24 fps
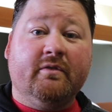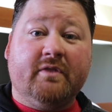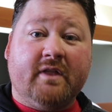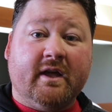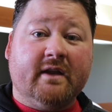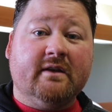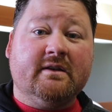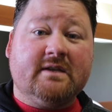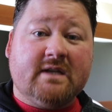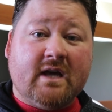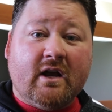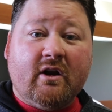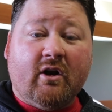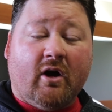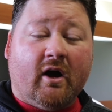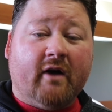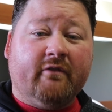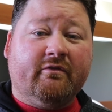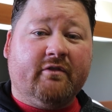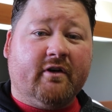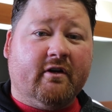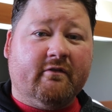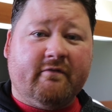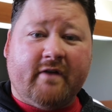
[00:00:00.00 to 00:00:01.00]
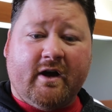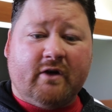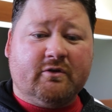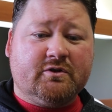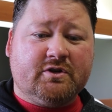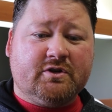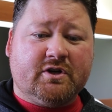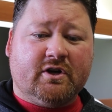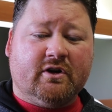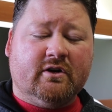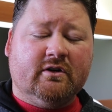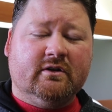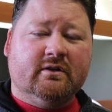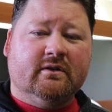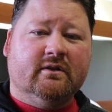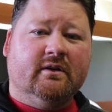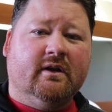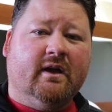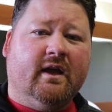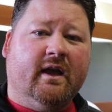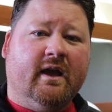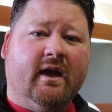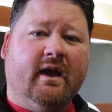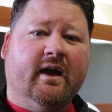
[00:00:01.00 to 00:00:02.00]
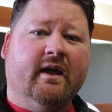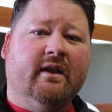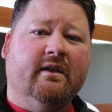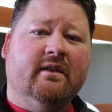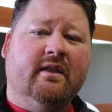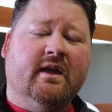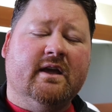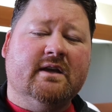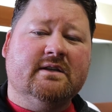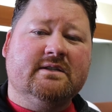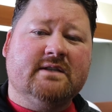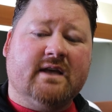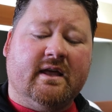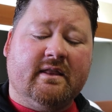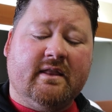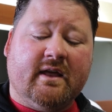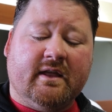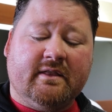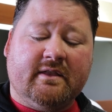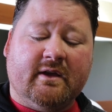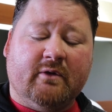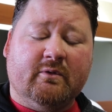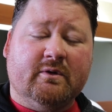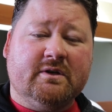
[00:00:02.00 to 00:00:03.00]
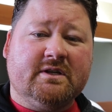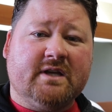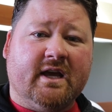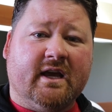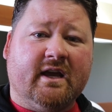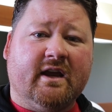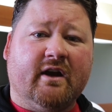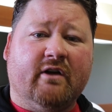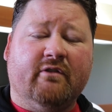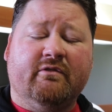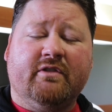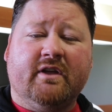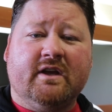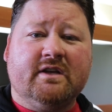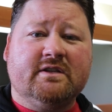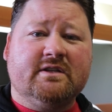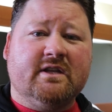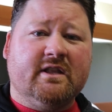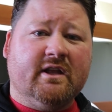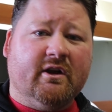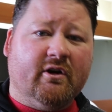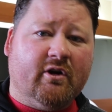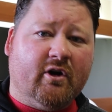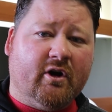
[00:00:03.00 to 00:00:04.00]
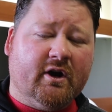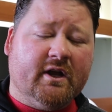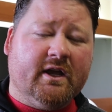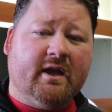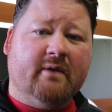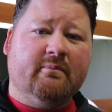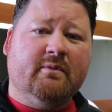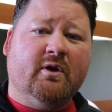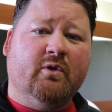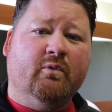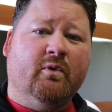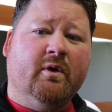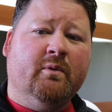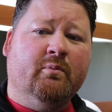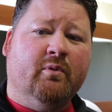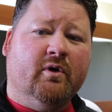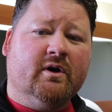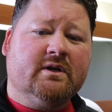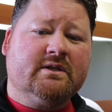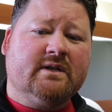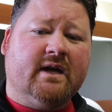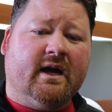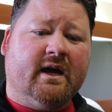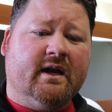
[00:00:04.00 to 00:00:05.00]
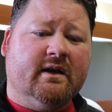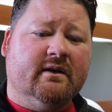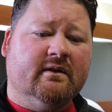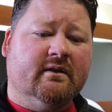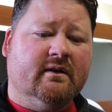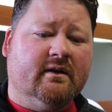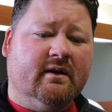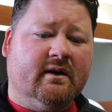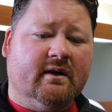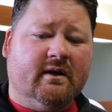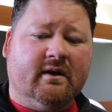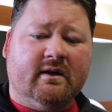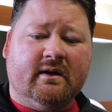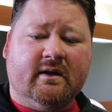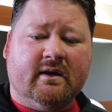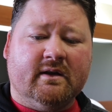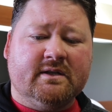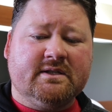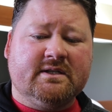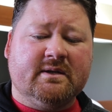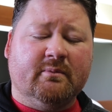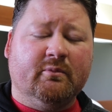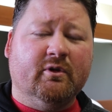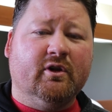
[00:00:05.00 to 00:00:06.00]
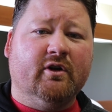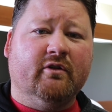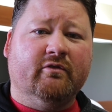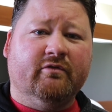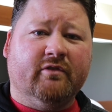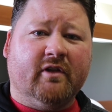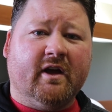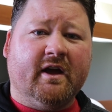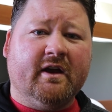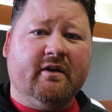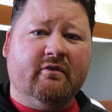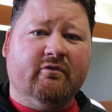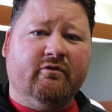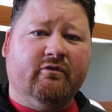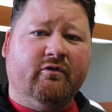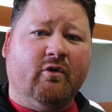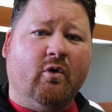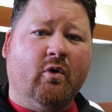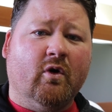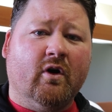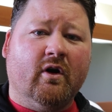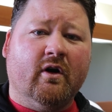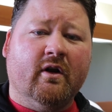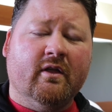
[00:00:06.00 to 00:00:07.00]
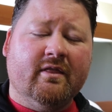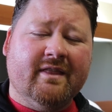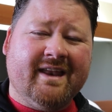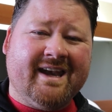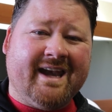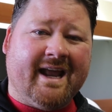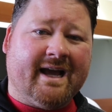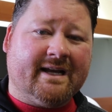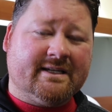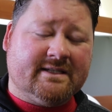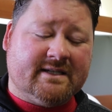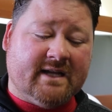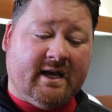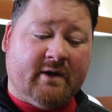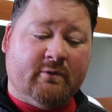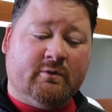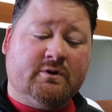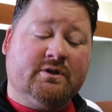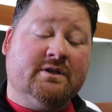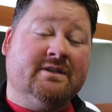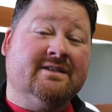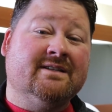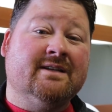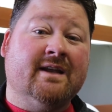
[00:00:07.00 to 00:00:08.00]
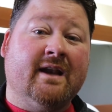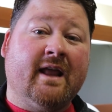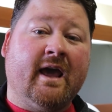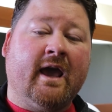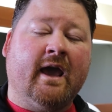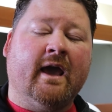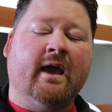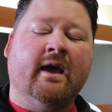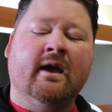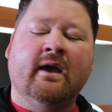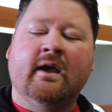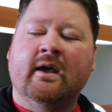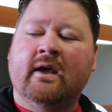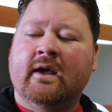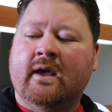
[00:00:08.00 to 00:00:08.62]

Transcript: They did offer a voucher, and they said that they would take care of things, and they would already get me rebooked on a similar flight for the next day, which is today.